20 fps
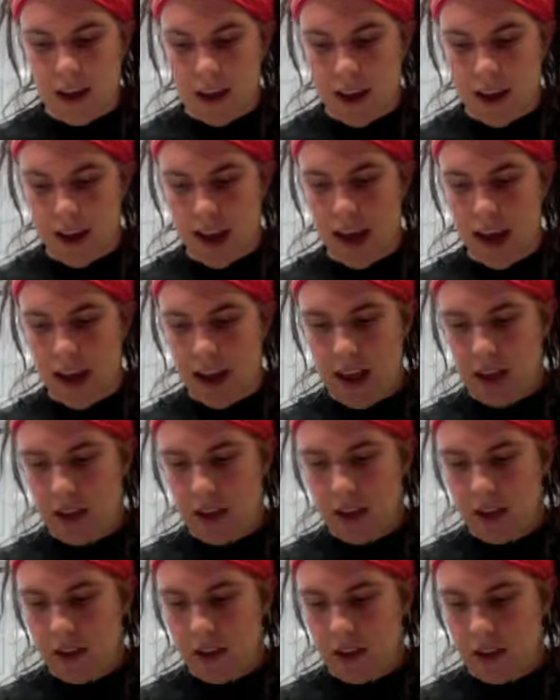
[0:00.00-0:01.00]

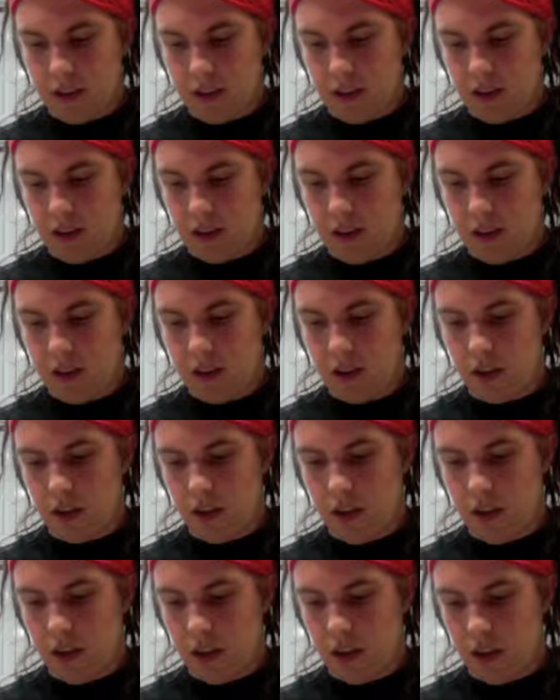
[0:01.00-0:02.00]
And
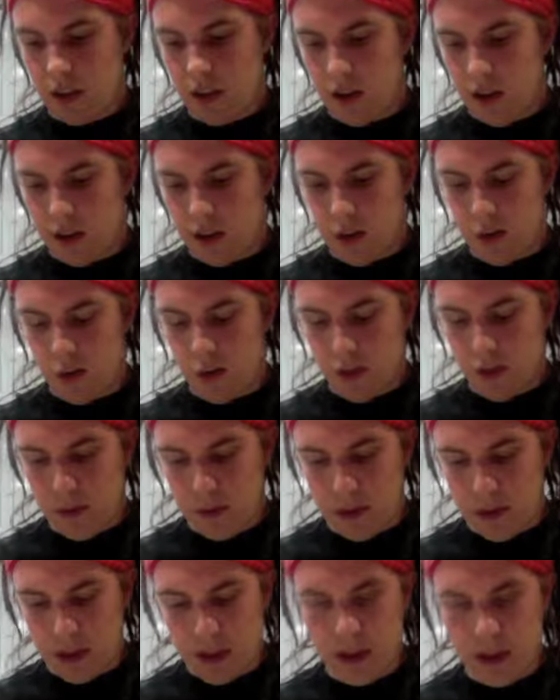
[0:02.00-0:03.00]
it would
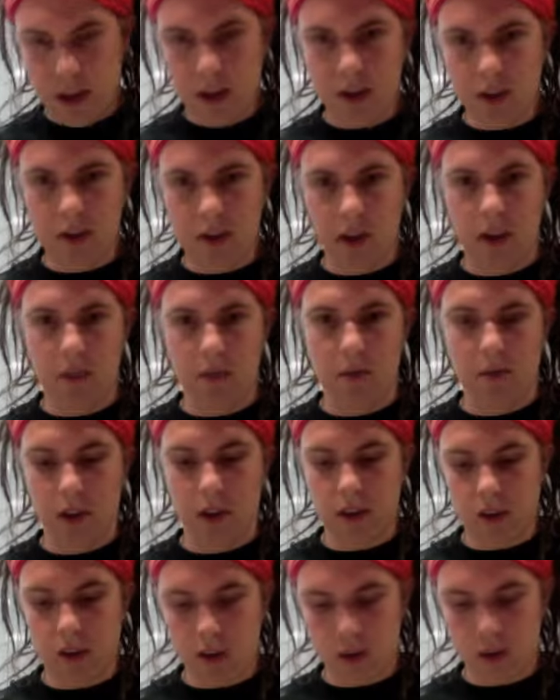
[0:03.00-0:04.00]
appear I'm
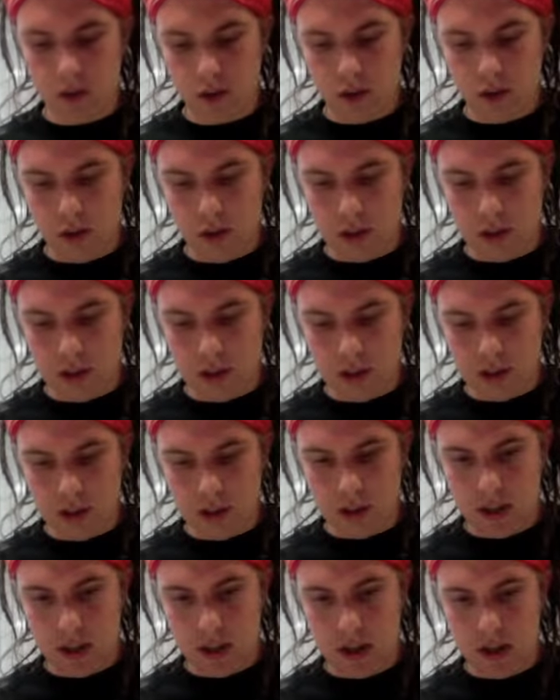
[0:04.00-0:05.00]
running a little low on
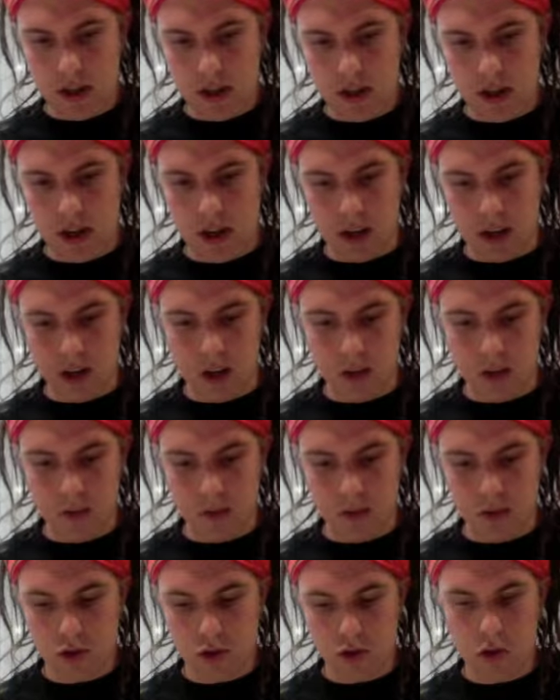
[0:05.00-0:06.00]

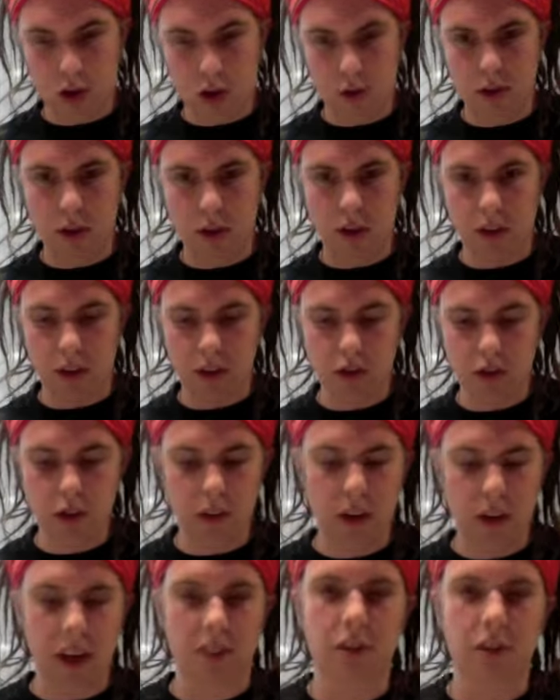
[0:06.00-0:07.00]
time, so I'm going to try and finish it really
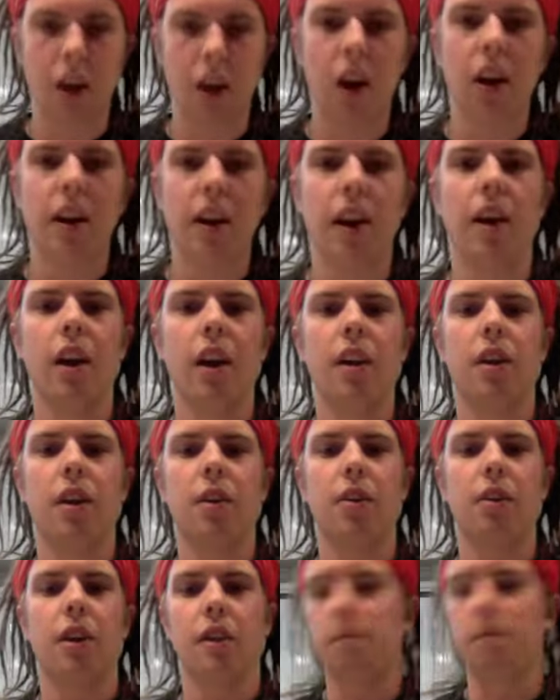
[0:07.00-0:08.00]
fast. Okay, another
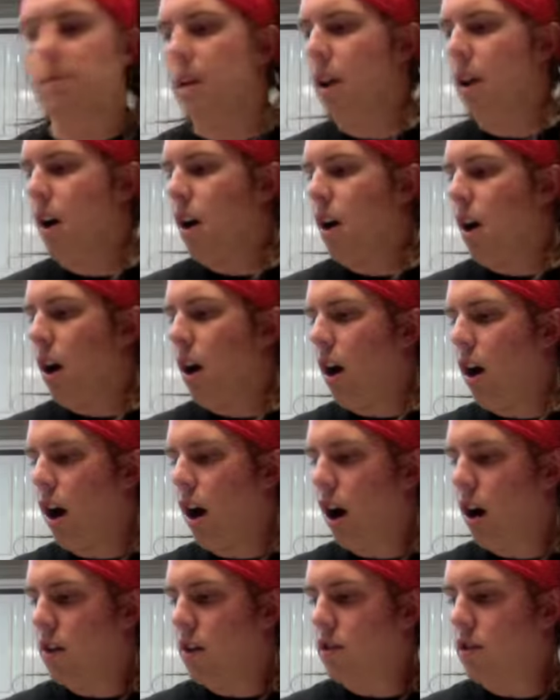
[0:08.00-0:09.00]
thing.
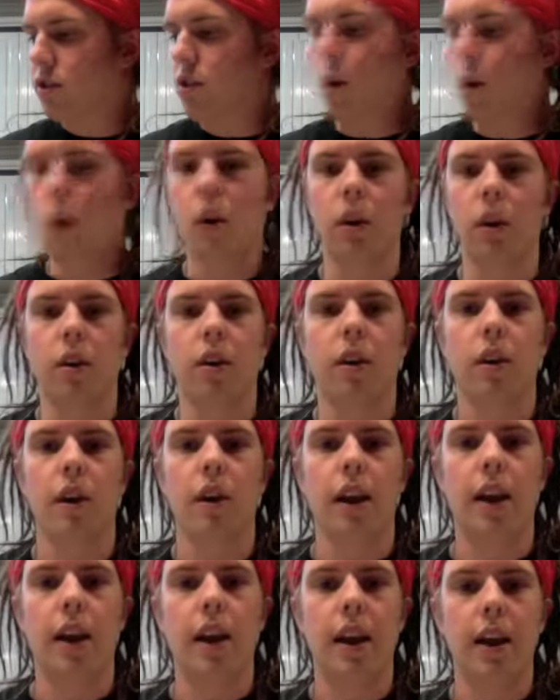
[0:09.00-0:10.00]
Score
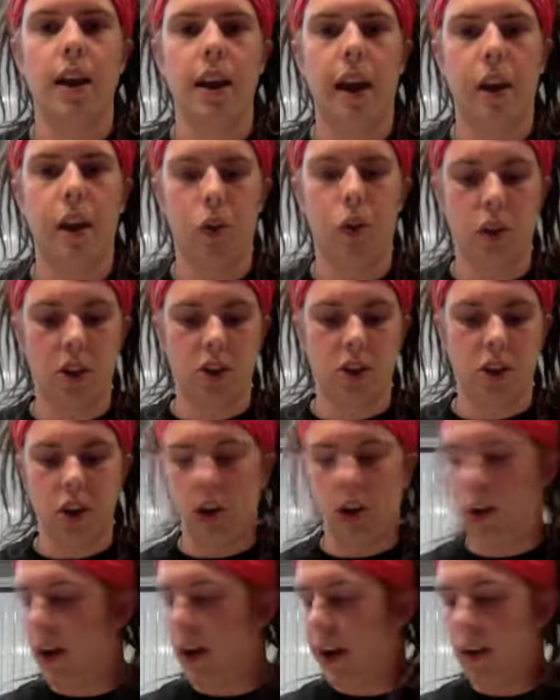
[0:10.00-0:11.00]
in Halo Reach,
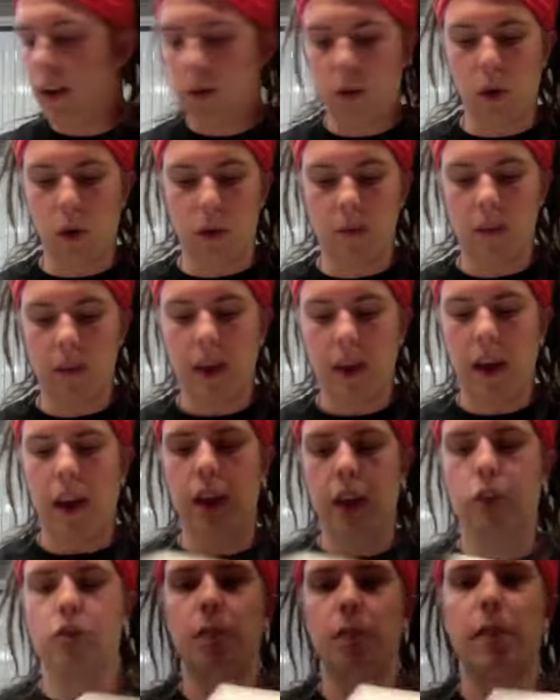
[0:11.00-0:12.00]
or Halo 4, it
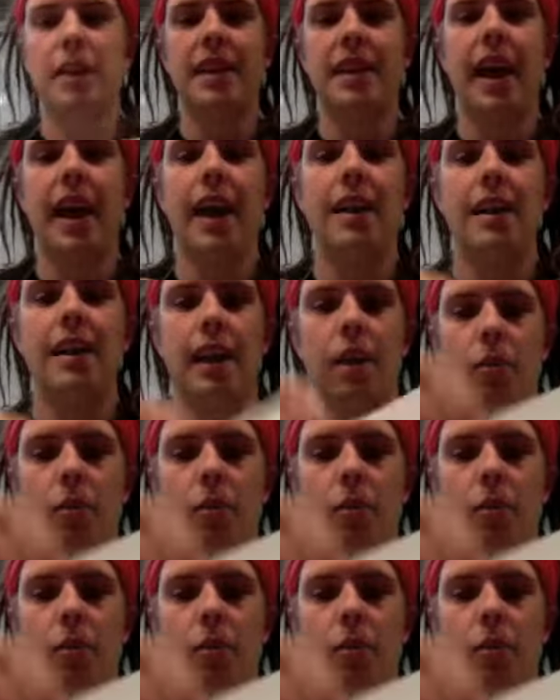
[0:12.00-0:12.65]
goes up by 10 now,